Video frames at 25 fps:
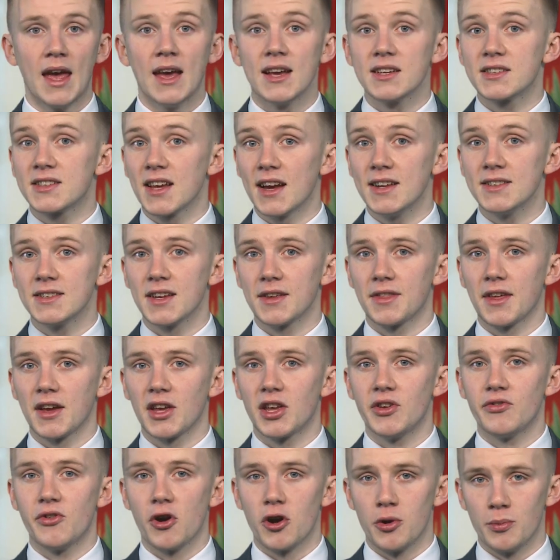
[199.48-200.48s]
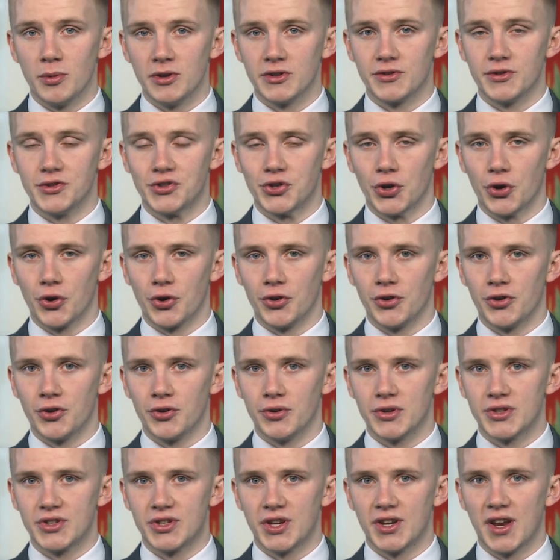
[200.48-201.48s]
Sant, thank you very much for talking
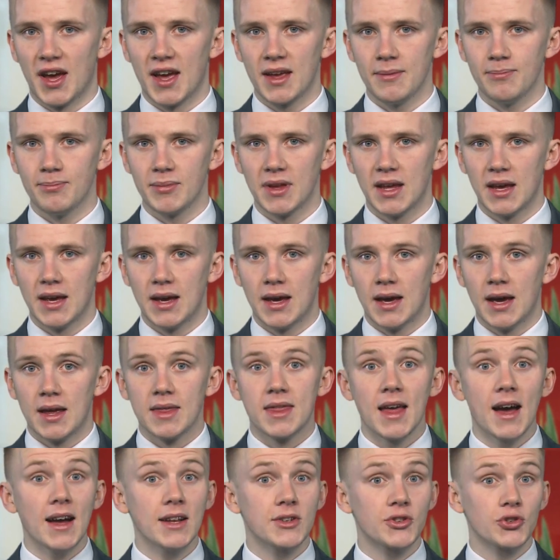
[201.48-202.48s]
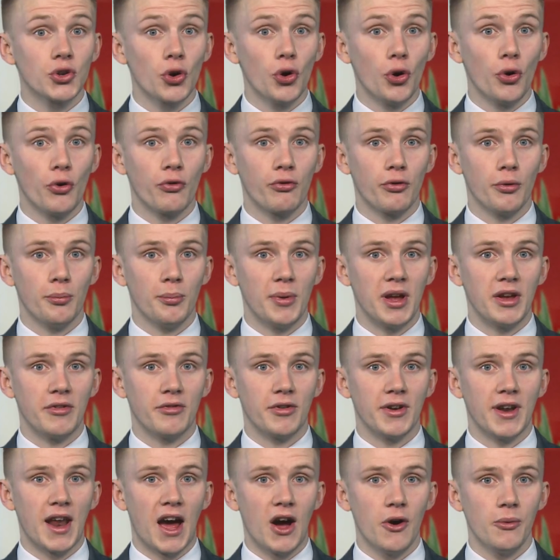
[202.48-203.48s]
to us today. That's all from me
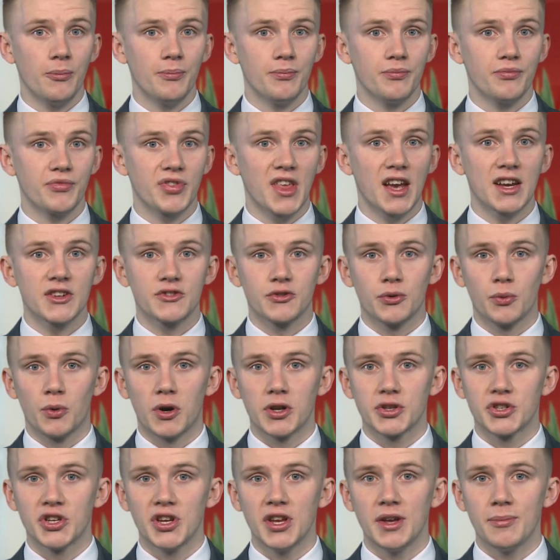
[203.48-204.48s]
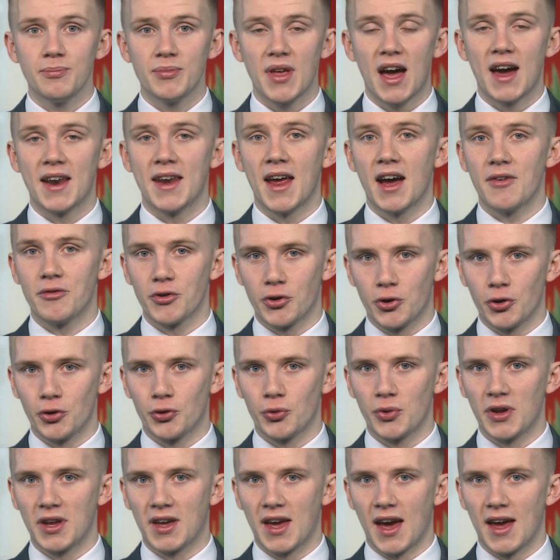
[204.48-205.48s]
for now. Thanks for watching and have a
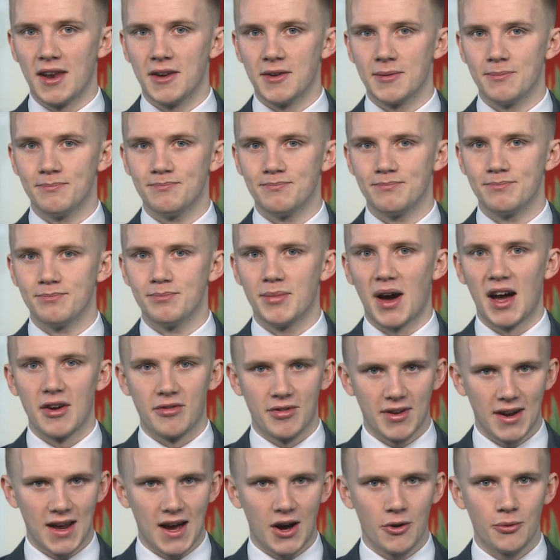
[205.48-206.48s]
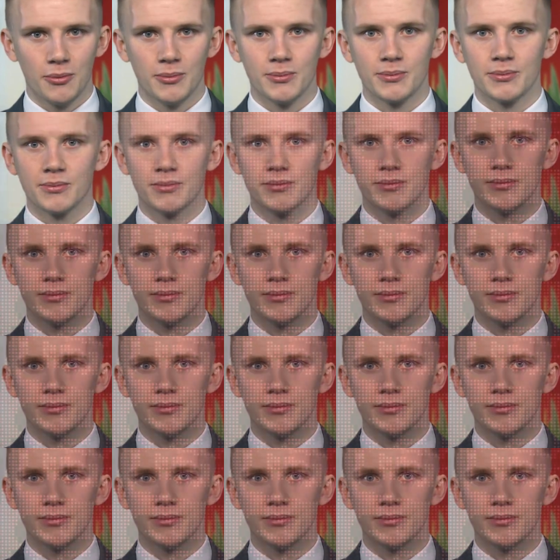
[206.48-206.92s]
good weekend. Bye for now.